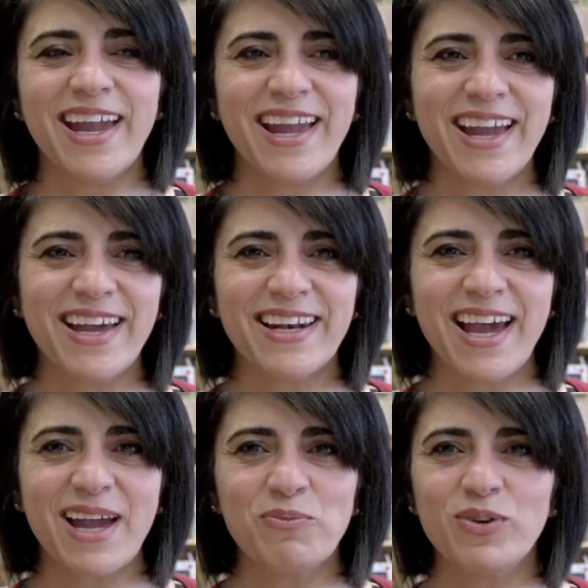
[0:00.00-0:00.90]
And
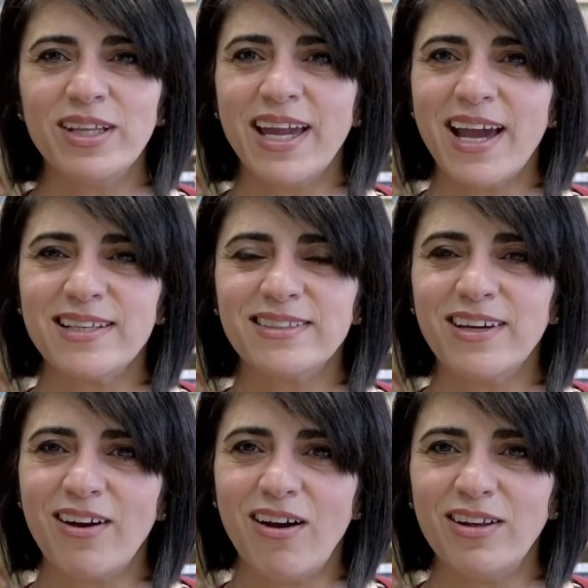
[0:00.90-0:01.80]
I'm really
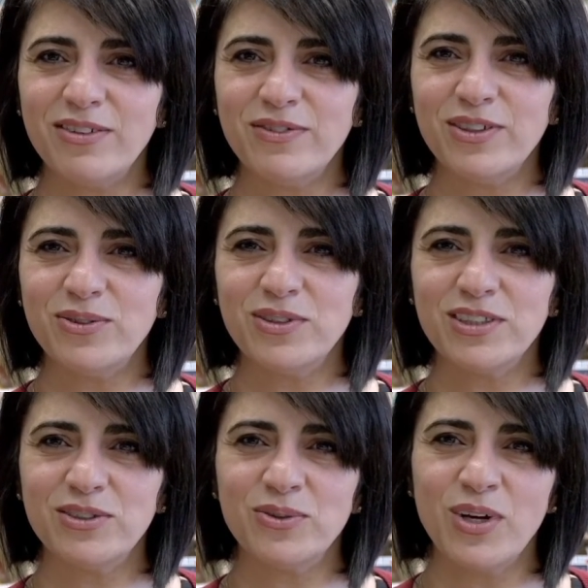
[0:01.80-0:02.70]
asking all of you
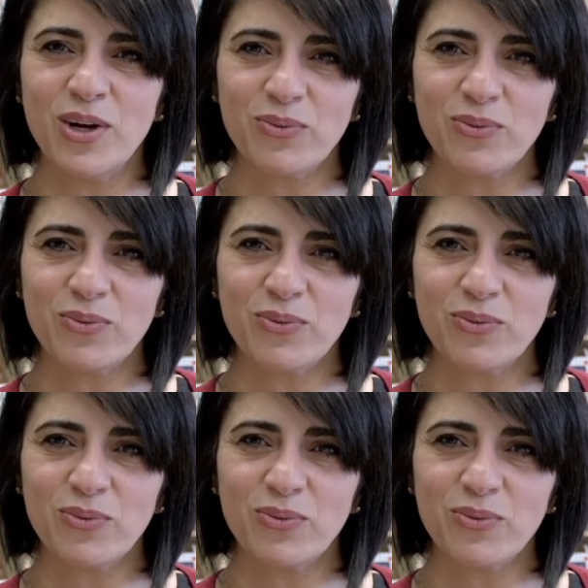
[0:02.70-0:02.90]
to